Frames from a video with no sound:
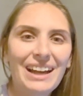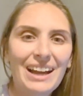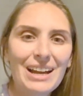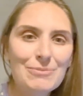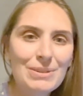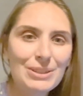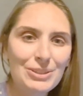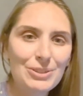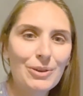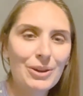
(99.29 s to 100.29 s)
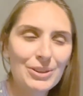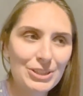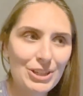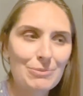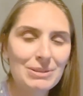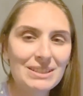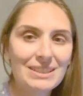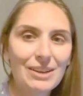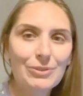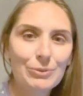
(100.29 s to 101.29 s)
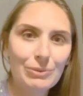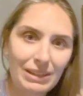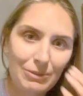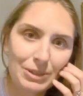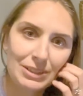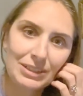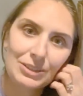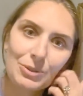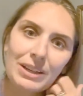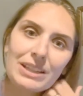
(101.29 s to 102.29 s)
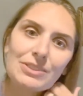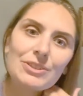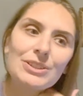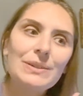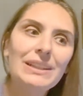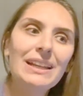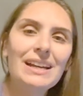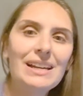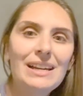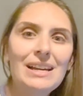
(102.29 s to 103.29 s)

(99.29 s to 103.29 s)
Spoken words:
to all the shops and stuff, we were notorious for doing that.